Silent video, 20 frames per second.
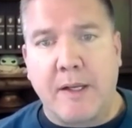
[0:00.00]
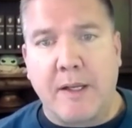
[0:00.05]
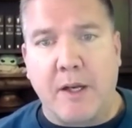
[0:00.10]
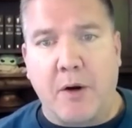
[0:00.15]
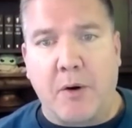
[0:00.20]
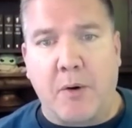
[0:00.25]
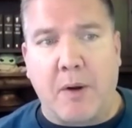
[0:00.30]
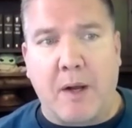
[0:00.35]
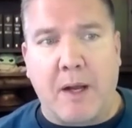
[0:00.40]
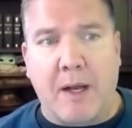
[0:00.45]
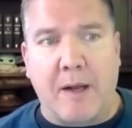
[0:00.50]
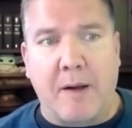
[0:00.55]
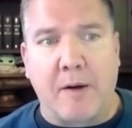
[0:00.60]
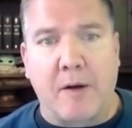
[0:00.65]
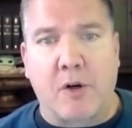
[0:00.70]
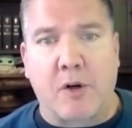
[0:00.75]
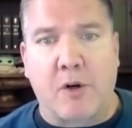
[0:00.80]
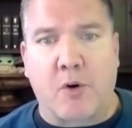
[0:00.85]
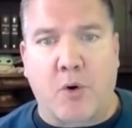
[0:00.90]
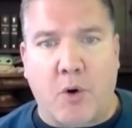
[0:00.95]
you know, uh,
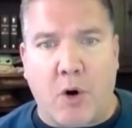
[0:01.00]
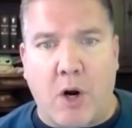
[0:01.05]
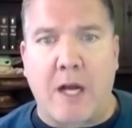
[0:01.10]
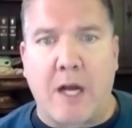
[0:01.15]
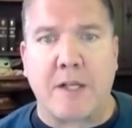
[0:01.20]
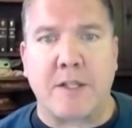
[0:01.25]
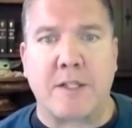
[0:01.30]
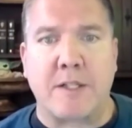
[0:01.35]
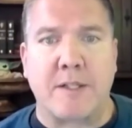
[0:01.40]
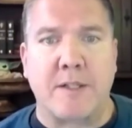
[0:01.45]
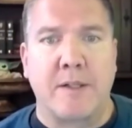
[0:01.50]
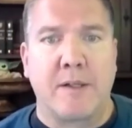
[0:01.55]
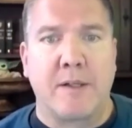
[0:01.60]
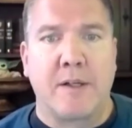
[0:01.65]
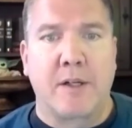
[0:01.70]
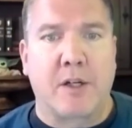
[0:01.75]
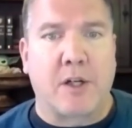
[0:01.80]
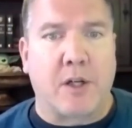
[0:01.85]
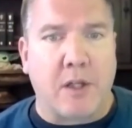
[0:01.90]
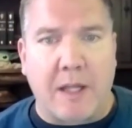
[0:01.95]
cross
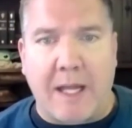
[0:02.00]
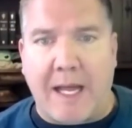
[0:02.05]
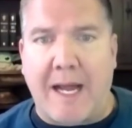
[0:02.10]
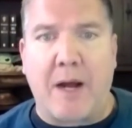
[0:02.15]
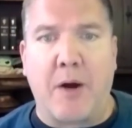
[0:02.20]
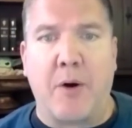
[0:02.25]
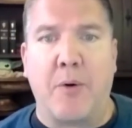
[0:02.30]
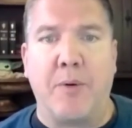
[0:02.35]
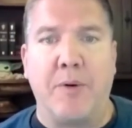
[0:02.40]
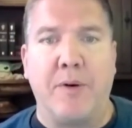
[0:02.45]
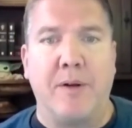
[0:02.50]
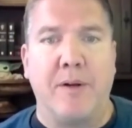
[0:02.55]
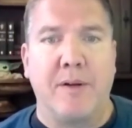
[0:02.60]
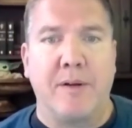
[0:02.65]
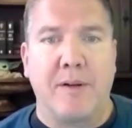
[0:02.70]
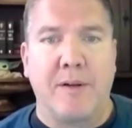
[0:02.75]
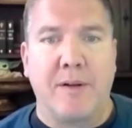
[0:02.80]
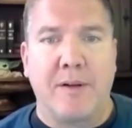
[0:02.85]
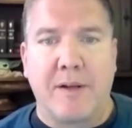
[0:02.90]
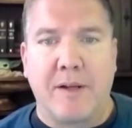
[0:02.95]
cloud,
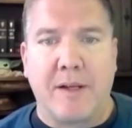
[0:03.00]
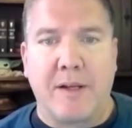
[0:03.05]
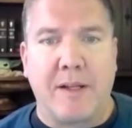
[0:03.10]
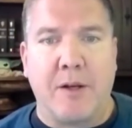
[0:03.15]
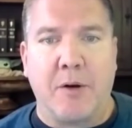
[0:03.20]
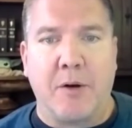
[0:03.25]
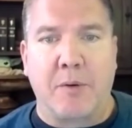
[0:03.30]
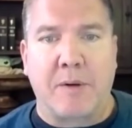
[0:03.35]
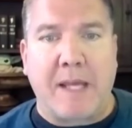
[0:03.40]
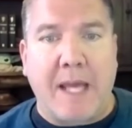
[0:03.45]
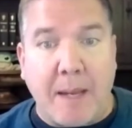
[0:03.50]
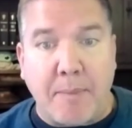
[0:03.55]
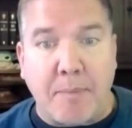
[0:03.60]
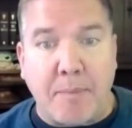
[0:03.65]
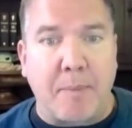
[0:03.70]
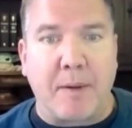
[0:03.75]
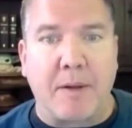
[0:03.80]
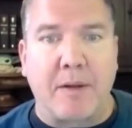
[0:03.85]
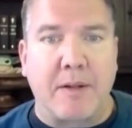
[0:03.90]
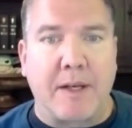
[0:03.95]
you know,
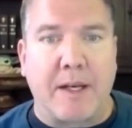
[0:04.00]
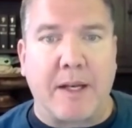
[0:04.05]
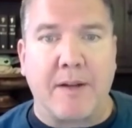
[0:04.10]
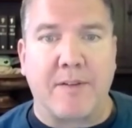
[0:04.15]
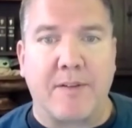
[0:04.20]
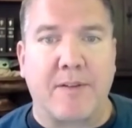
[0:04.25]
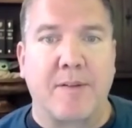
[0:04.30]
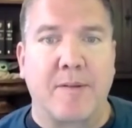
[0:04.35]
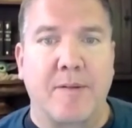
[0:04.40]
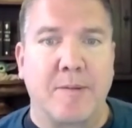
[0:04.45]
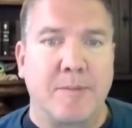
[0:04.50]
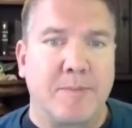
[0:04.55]
capabilities